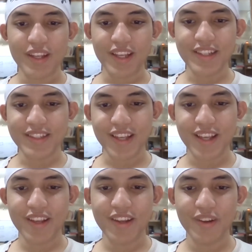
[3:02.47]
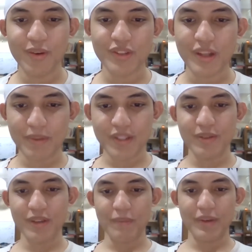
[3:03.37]
can't say who's number
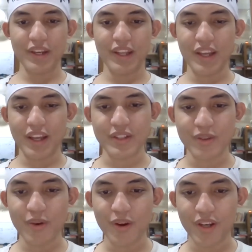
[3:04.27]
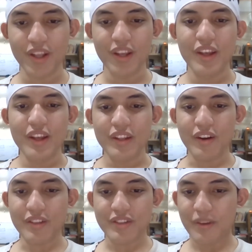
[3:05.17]
2, number 3 and so on.
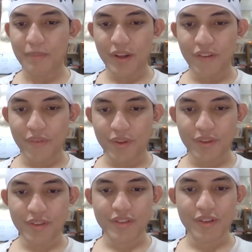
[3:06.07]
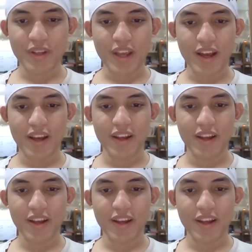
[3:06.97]
They're all so beautiful, so yeah.